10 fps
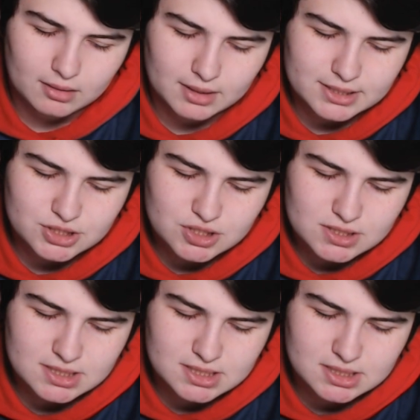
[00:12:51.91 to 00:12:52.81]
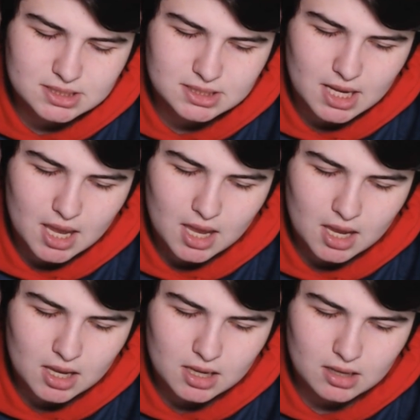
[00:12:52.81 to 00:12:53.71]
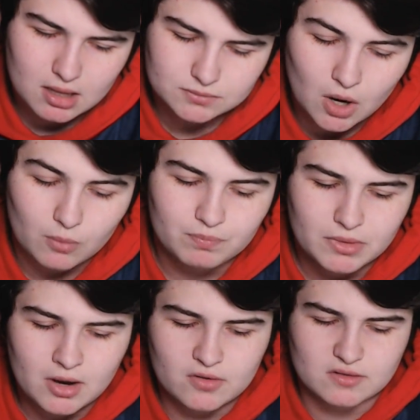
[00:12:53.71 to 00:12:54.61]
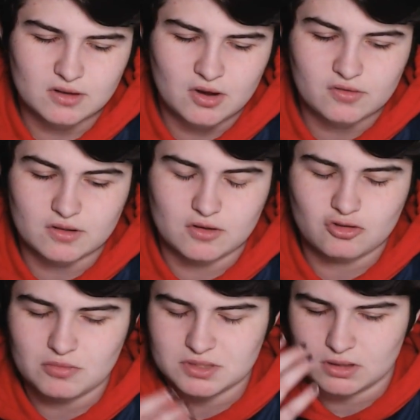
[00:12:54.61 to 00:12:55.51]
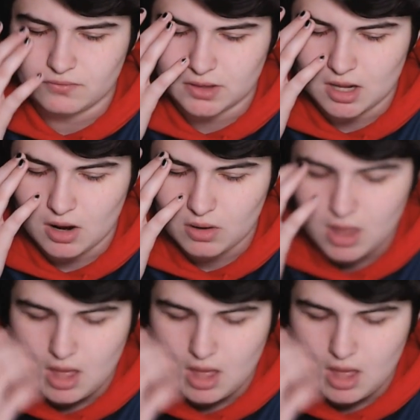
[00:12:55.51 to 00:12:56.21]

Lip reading: Let's just say, oh, here's the description of the video.